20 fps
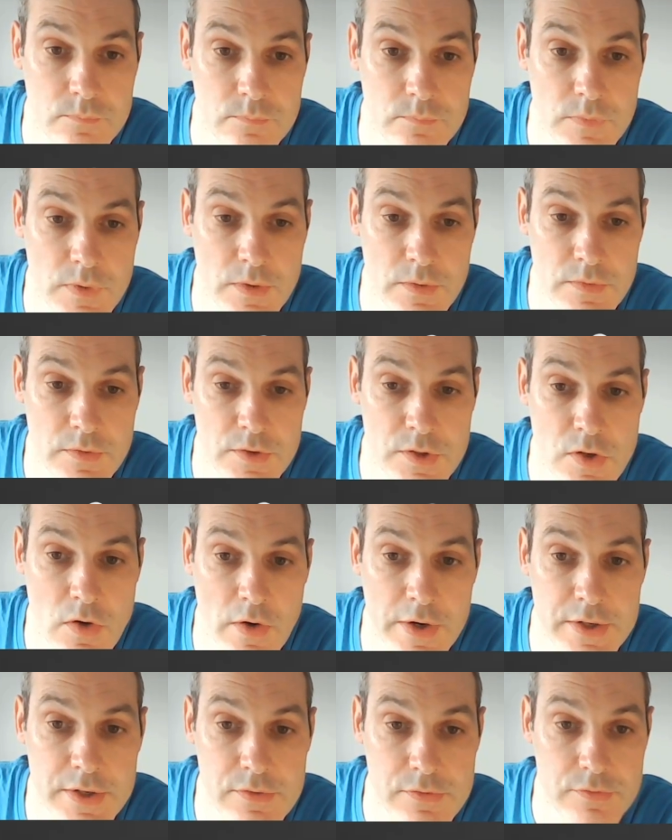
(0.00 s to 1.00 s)
The
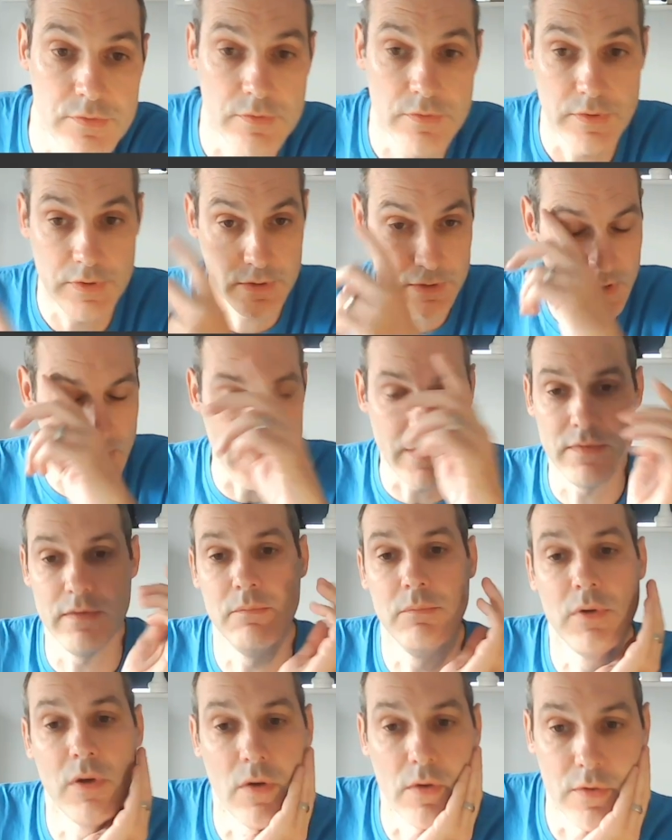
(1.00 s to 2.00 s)
knight, sorry. Yeah, we
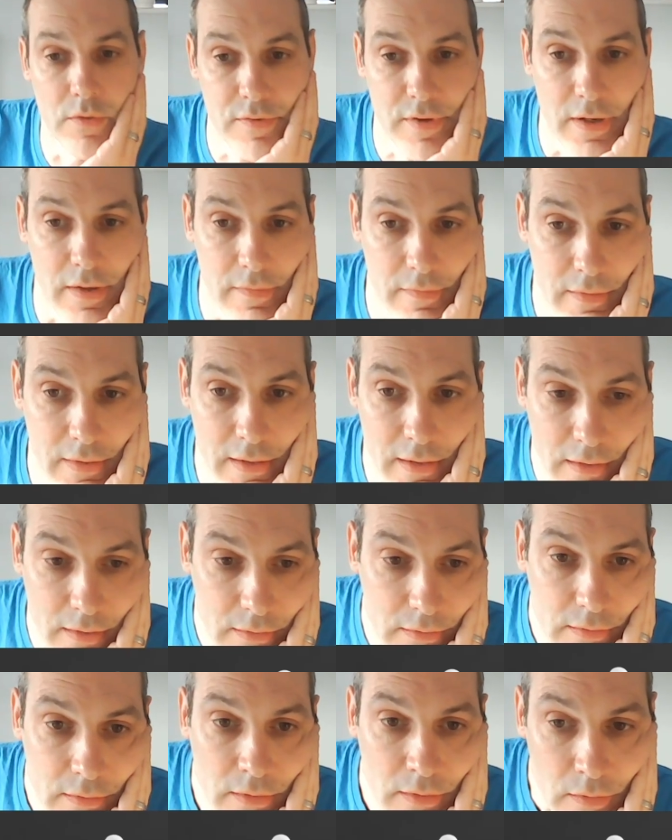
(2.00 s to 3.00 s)
can't attack that.
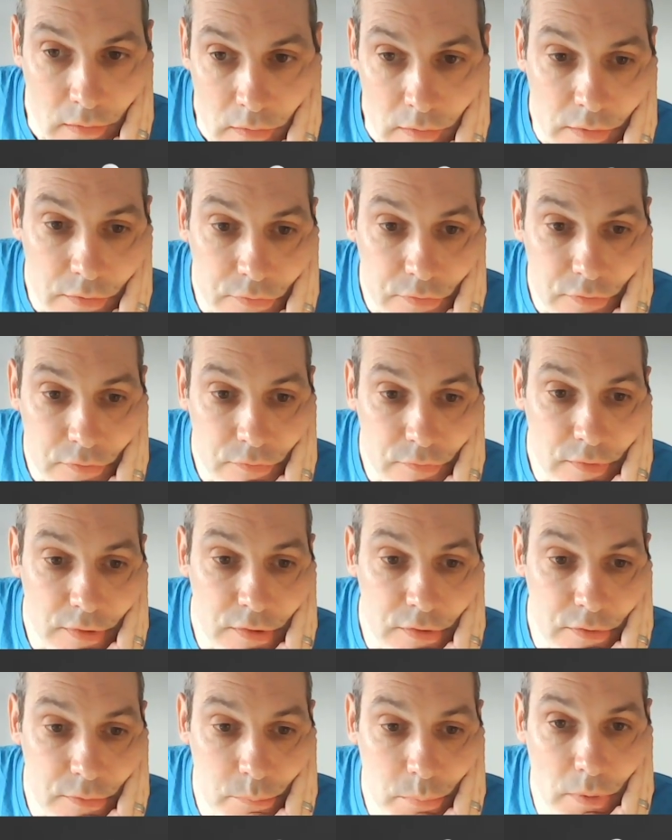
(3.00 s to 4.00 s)
It's
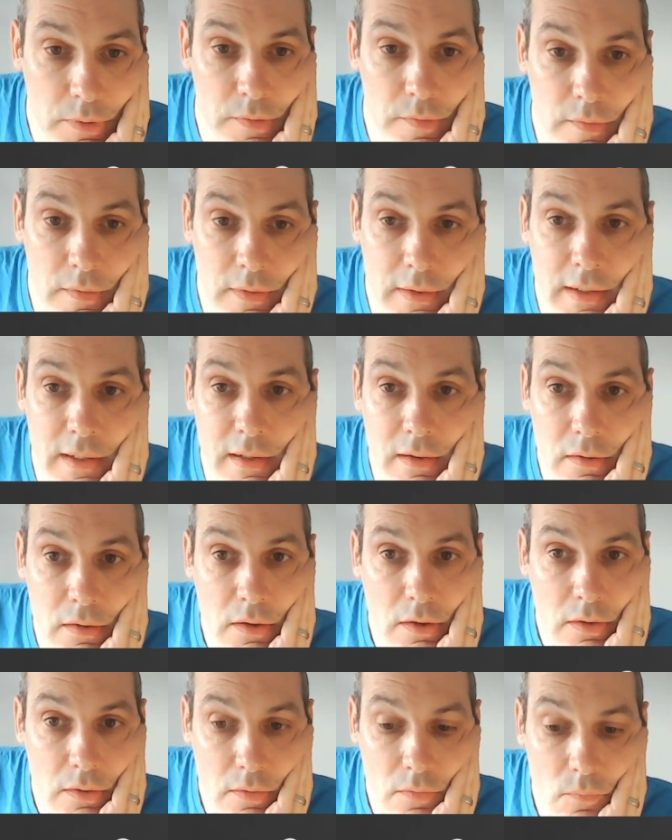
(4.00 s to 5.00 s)
defended by that.
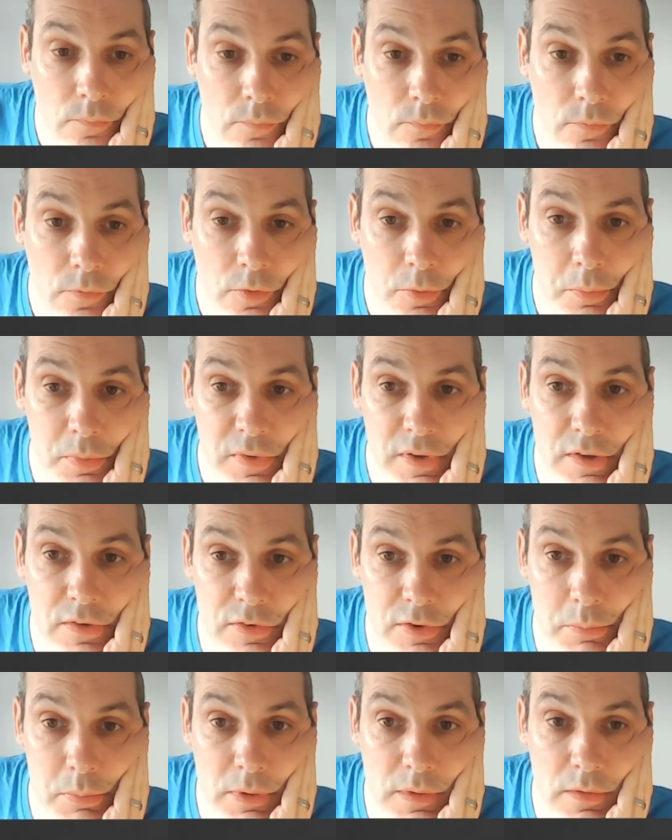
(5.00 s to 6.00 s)
to
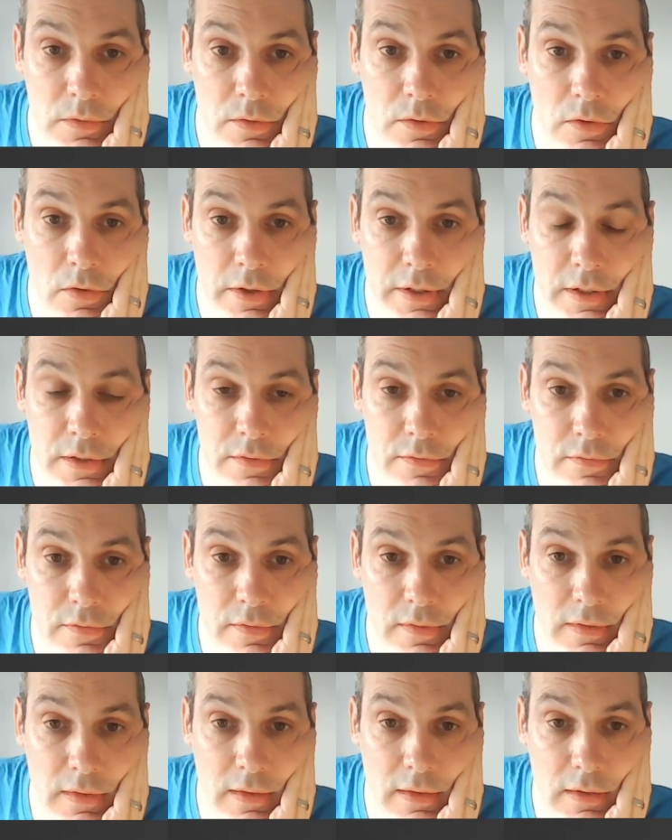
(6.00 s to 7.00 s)
potentially bring the knight into
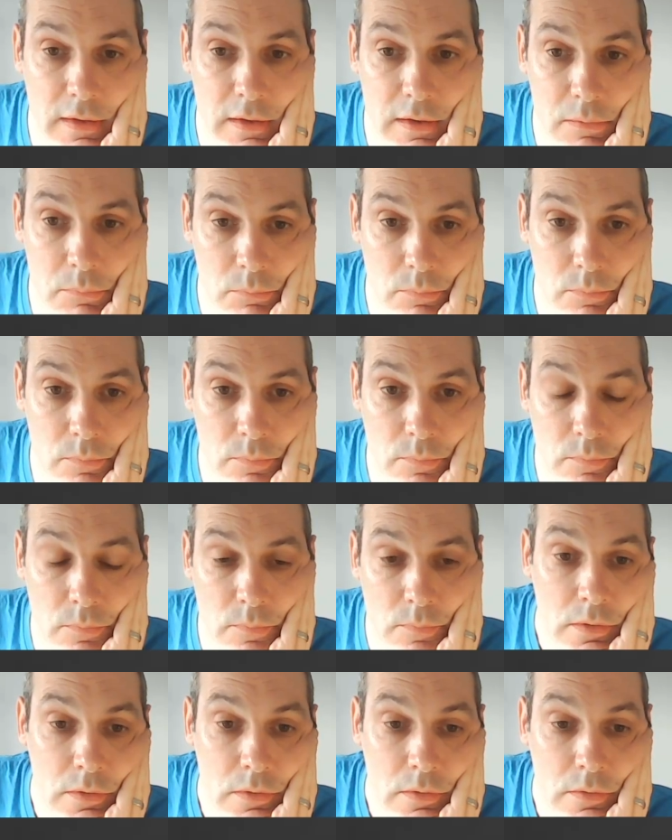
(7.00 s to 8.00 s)
the game
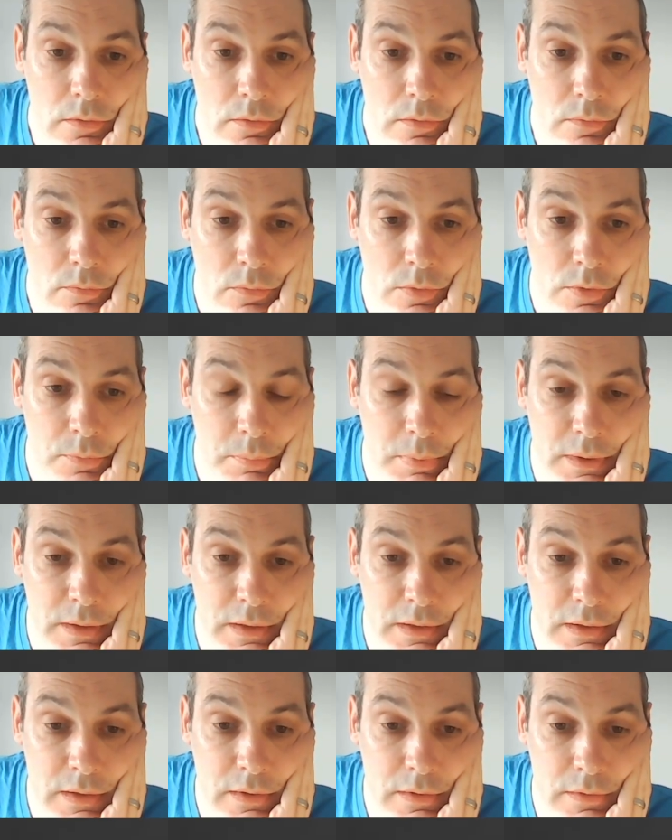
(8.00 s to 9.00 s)
would be